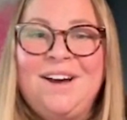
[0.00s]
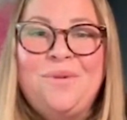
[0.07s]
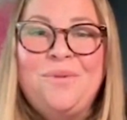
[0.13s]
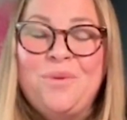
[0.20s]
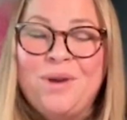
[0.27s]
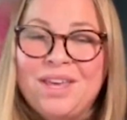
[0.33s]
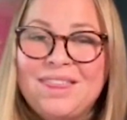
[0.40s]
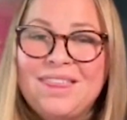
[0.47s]

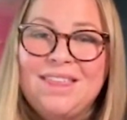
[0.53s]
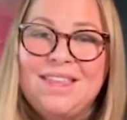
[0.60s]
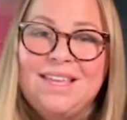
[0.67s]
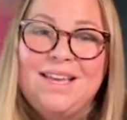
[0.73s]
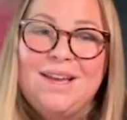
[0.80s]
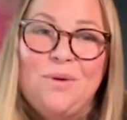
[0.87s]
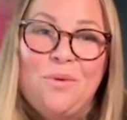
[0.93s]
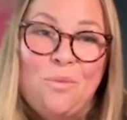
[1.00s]
with
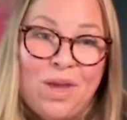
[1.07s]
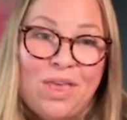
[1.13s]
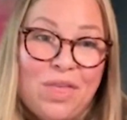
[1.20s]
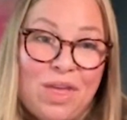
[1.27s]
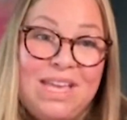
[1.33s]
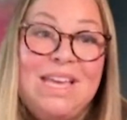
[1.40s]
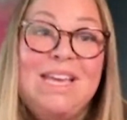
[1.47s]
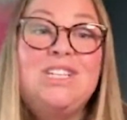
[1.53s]

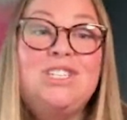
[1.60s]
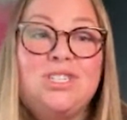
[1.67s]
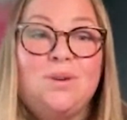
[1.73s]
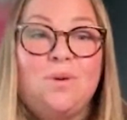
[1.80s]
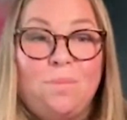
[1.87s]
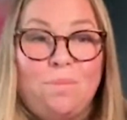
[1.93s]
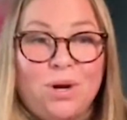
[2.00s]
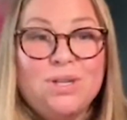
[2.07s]
each
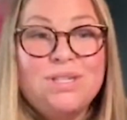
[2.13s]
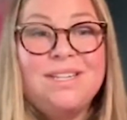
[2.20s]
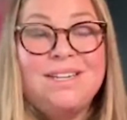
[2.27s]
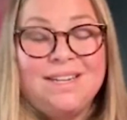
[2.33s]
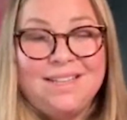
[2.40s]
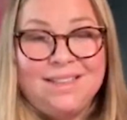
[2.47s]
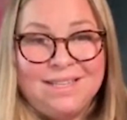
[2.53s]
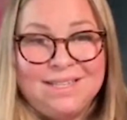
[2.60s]

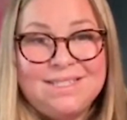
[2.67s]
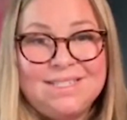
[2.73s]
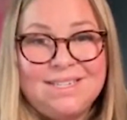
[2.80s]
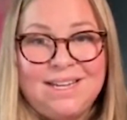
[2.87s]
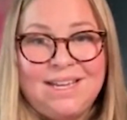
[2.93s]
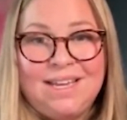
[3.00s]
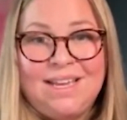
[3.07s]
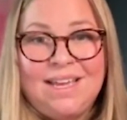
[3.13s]
person
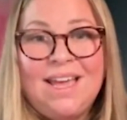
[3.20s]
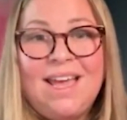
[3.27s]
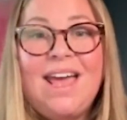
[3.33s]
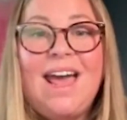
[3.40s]
listening,